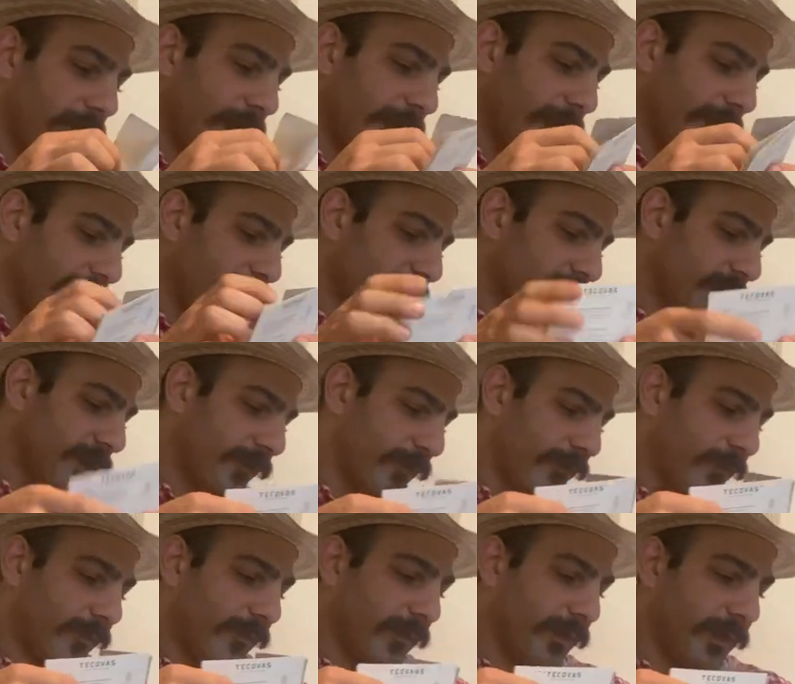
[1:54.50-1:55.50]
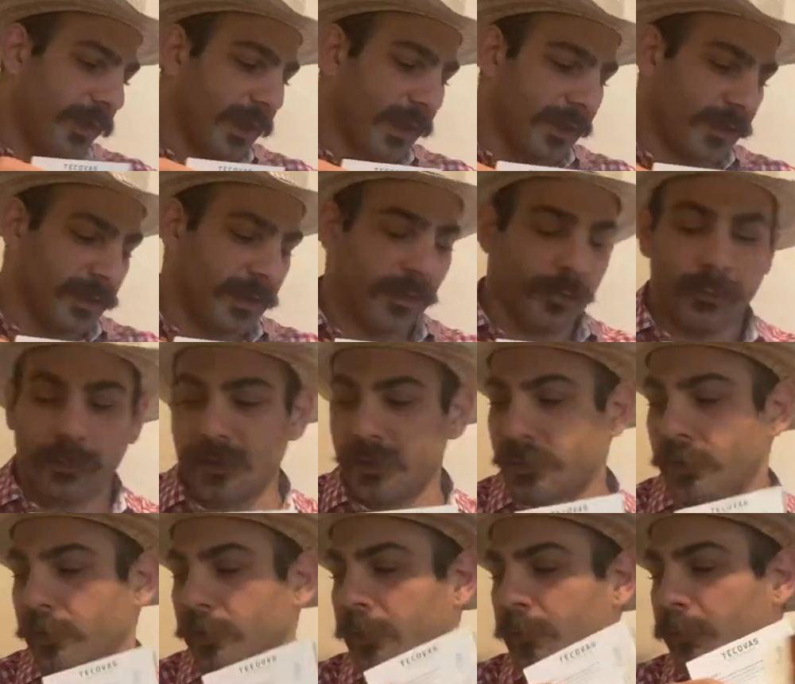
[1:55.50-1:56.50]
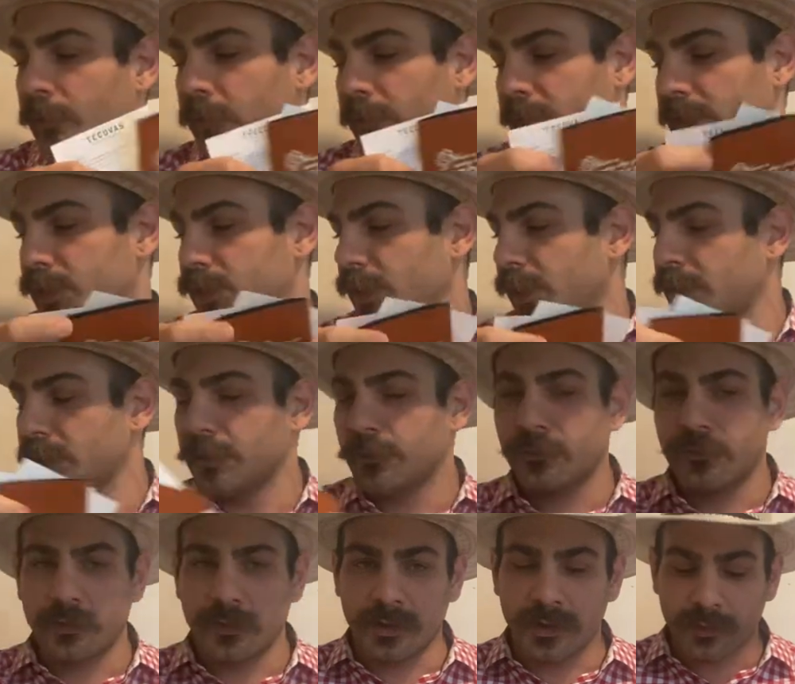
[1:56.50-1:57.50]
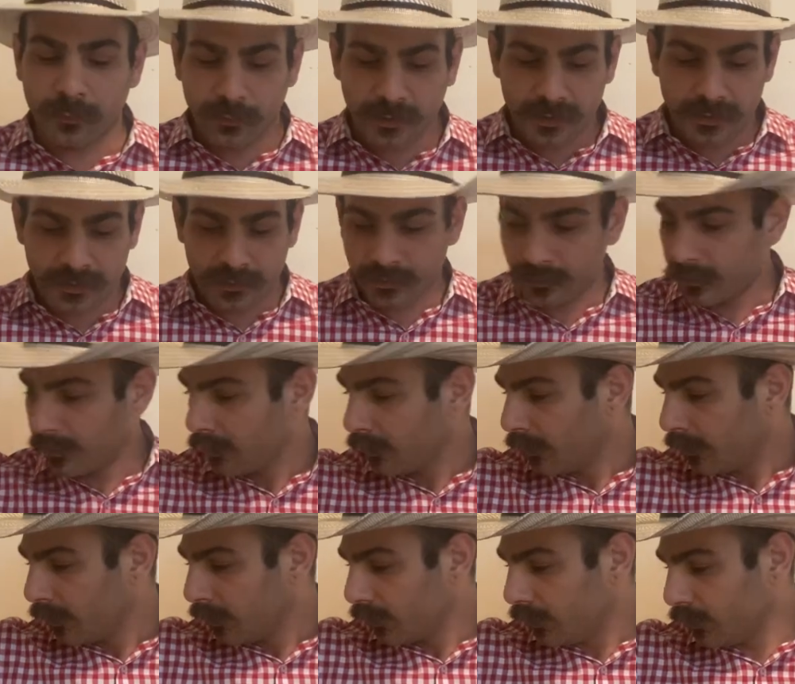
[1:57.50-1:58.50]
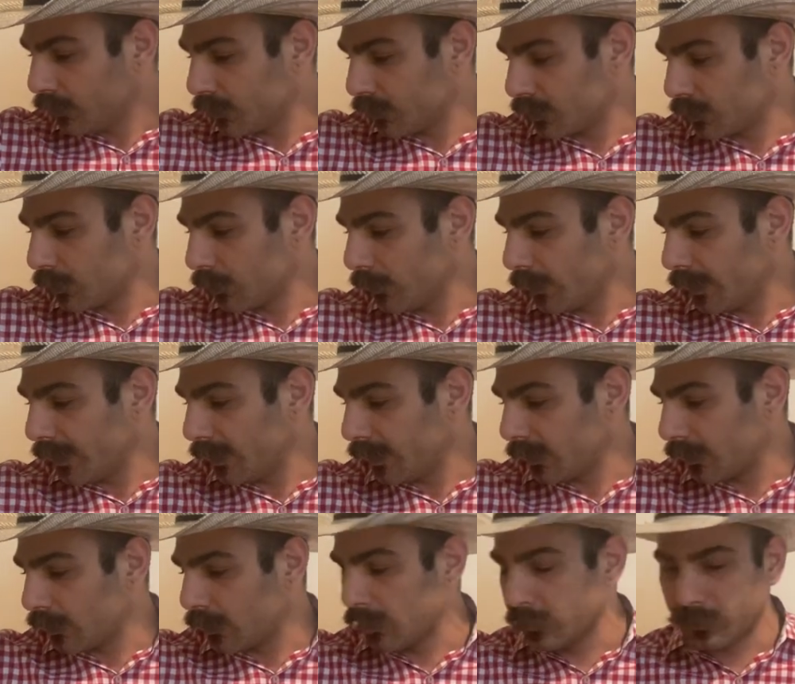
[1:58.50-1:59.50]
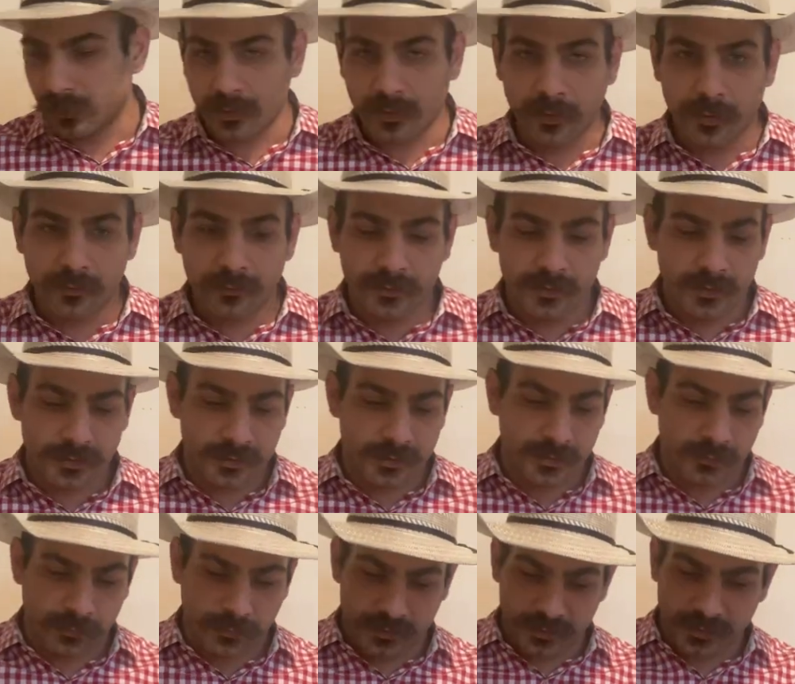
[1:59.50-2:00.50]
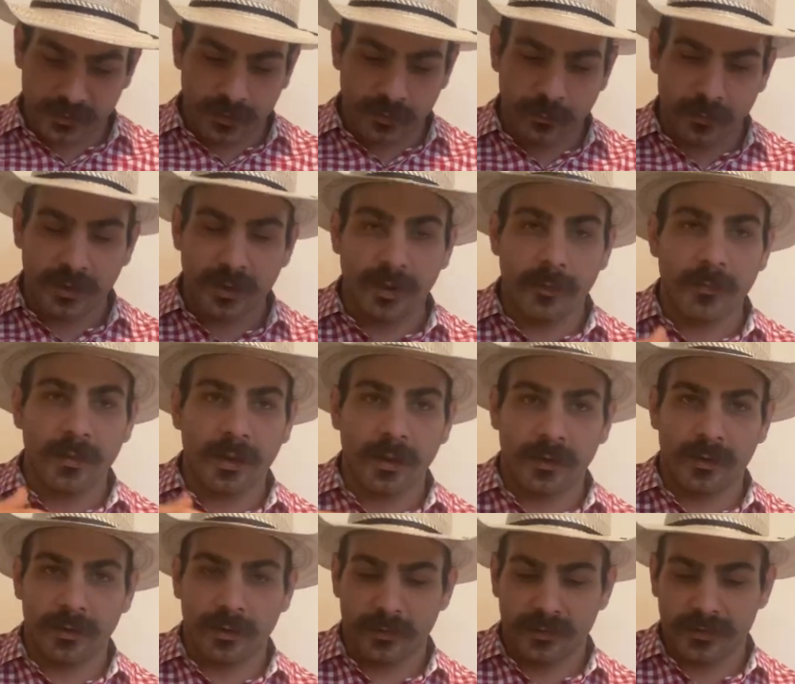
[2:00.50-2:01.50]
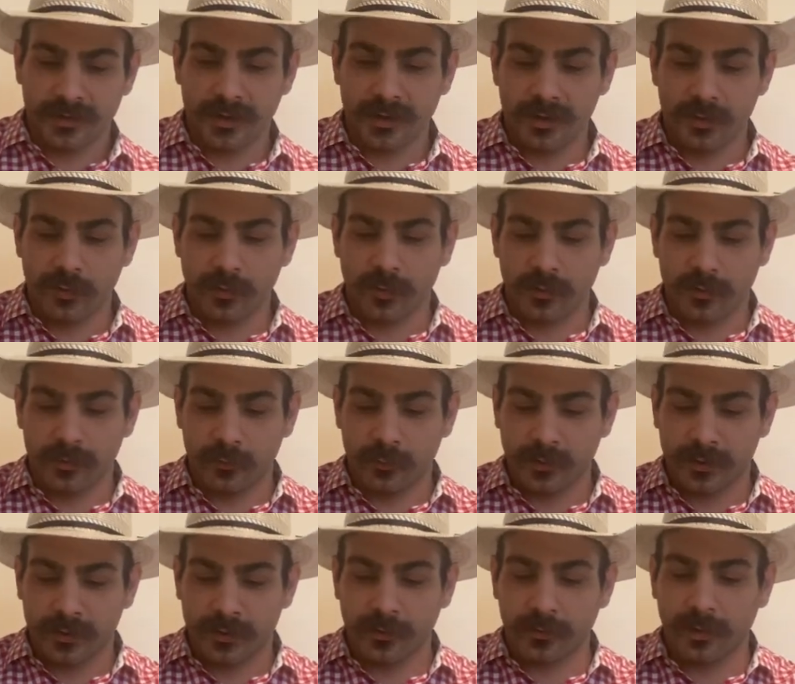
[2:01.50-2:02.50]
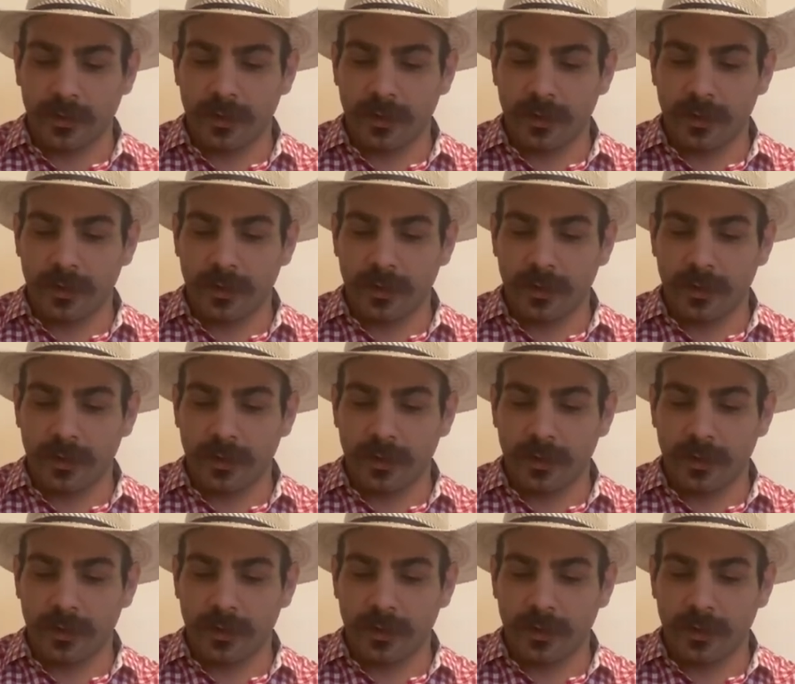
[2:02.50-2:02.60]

I guess if you guys need to return them or exchange them for any reason, you just go ahead and call Tecovas or send them an email and they'll send you a return